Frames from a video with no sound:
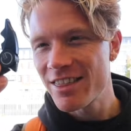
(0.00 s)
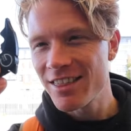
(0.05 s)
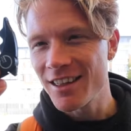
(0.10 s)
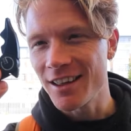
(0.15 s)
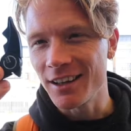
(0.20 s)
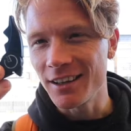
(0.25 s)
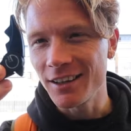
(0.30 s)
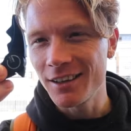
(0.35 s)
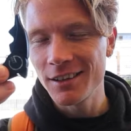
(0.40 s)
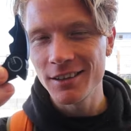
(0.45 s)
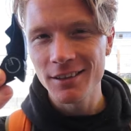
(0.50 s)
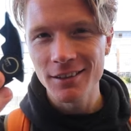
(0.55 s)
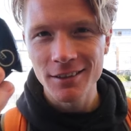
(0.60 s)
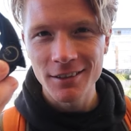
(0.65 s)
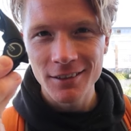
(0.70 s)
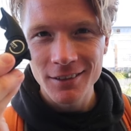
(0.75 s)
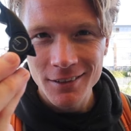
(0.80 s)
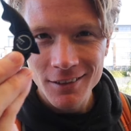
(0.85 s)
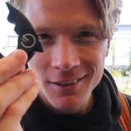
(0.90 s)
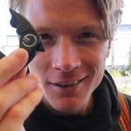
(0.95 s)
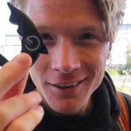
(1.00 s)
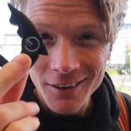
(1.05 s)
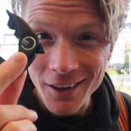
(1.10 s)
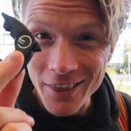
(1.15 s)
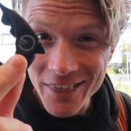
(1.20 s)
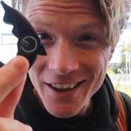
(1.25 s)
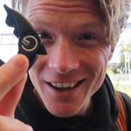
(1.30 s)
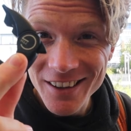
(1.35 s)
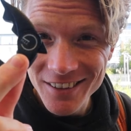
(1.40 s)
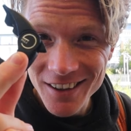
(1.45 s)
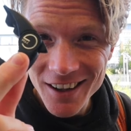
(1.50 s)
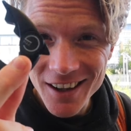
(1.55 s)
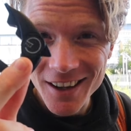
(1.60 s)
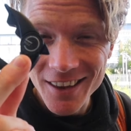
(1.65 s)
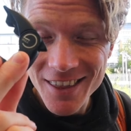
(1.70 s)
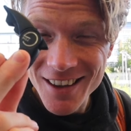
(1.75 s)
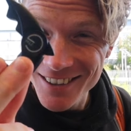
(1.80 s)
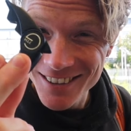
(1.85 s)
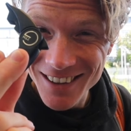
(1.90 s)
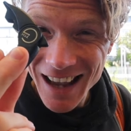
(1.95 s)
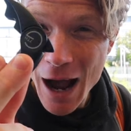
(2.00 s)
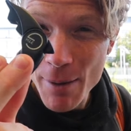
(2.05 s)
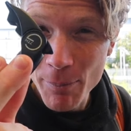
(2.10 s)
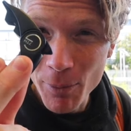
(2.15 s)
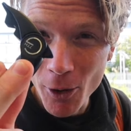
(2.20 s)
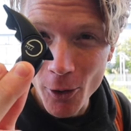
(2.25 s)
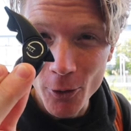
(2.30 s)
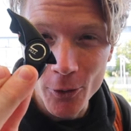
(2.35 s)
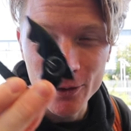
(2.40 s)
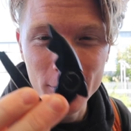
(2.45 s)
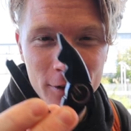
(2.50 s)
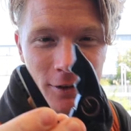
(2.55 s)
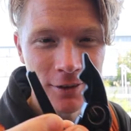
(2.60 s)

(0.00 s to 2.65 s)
think this here, this capo, I